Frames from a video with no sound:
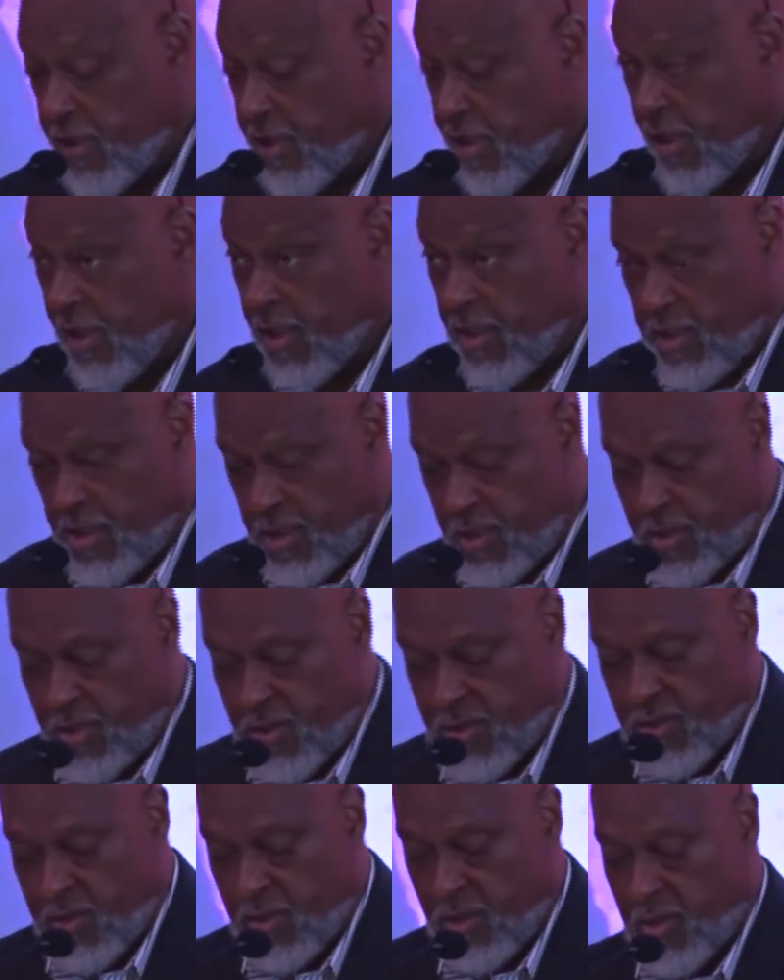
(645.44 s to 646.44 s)

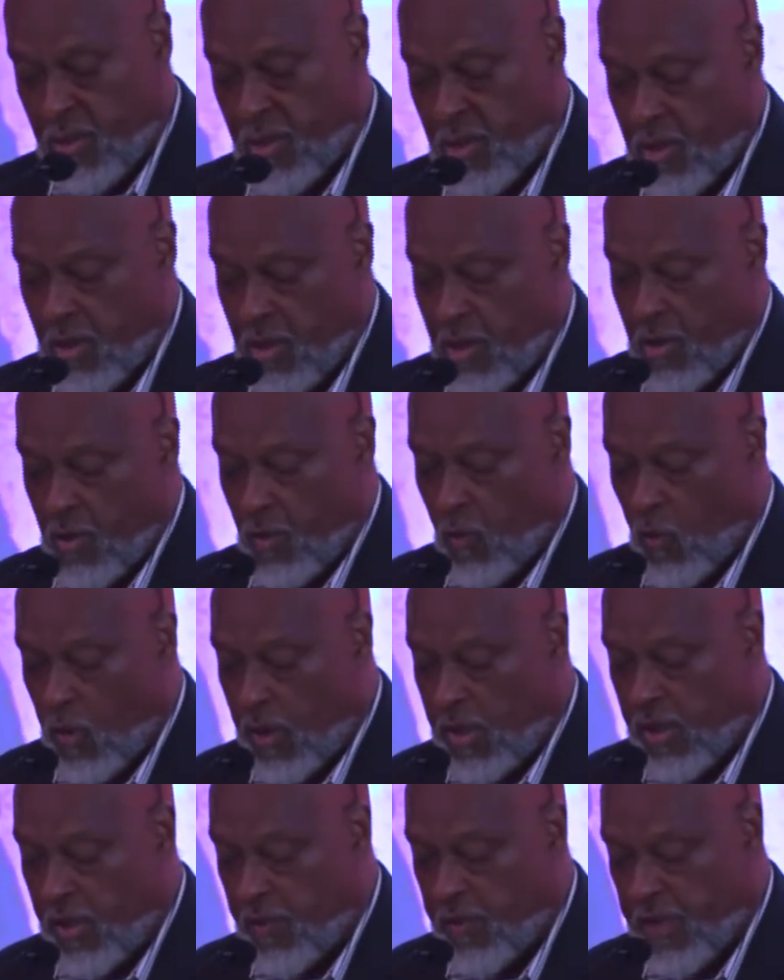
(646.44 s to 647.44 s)
intelligence,
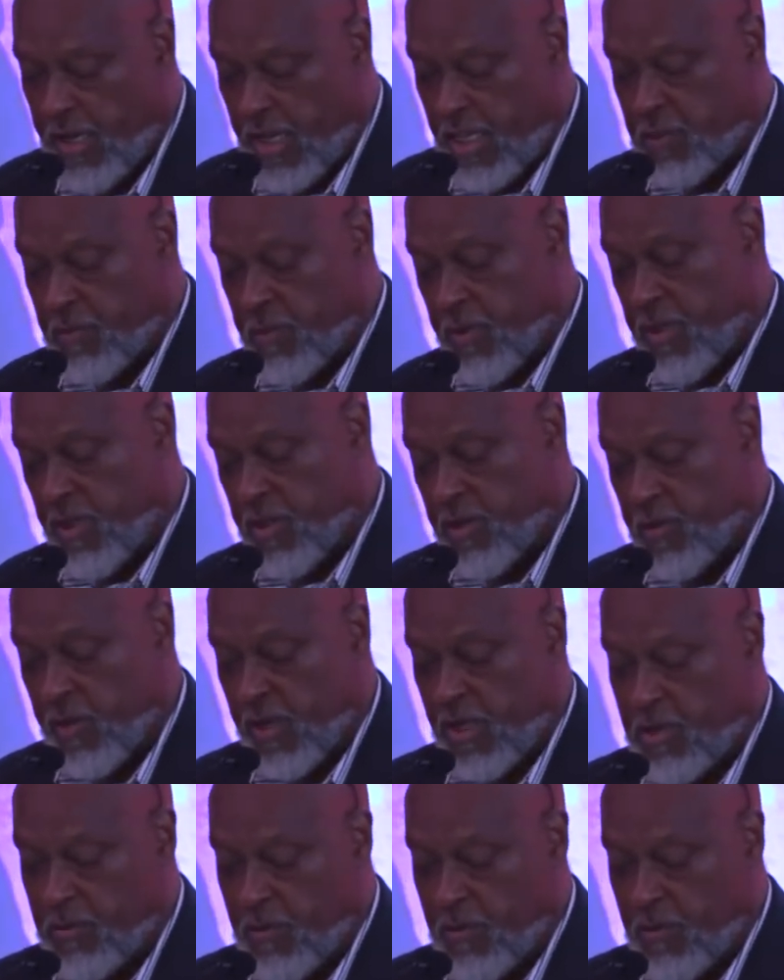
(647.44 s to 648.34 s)
one of the exponential